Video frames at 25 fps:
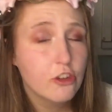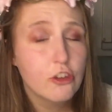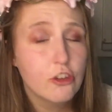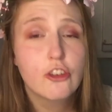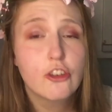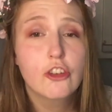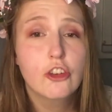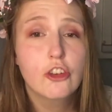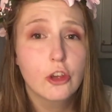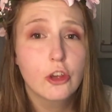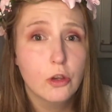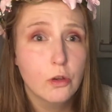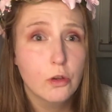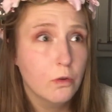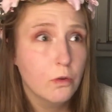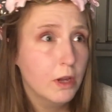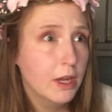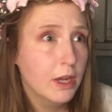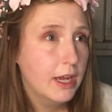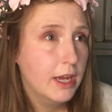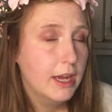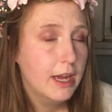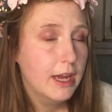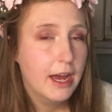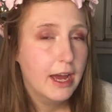to
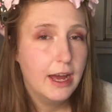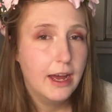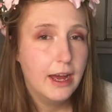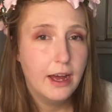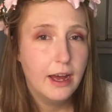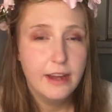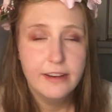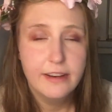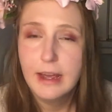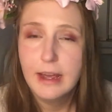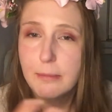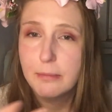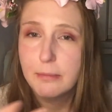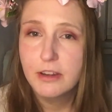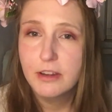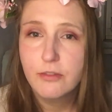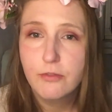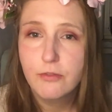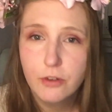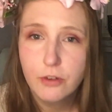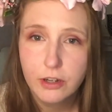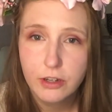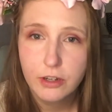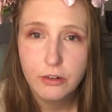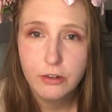adapt
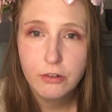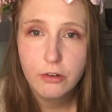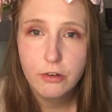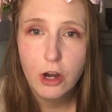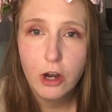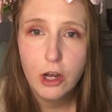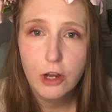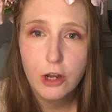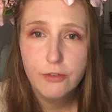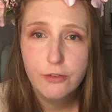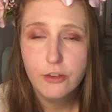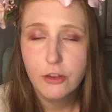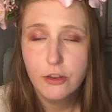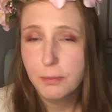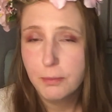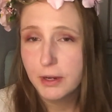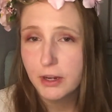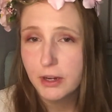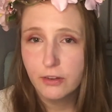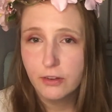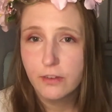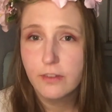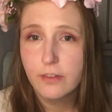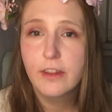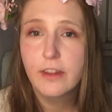different crafts
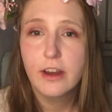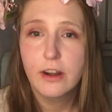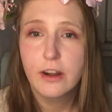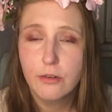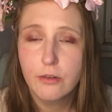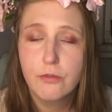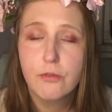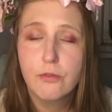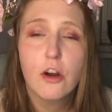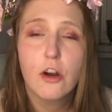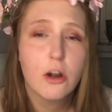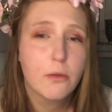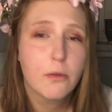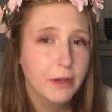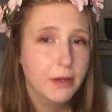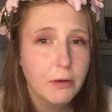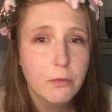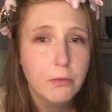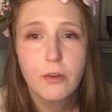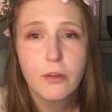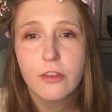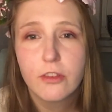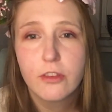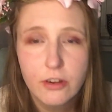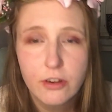because their farming
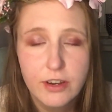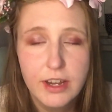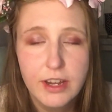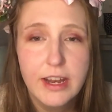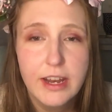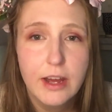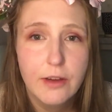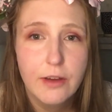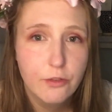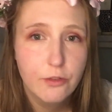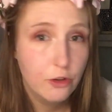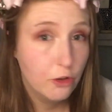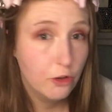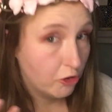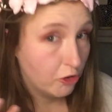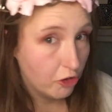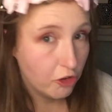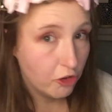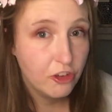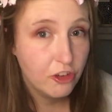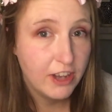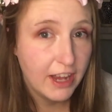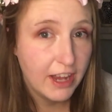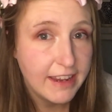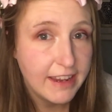was not enough to
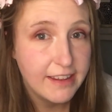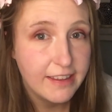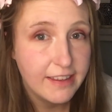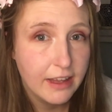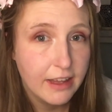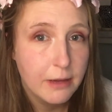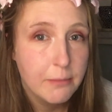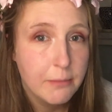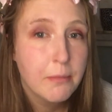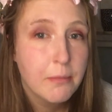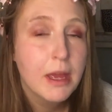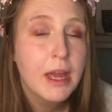sustain them.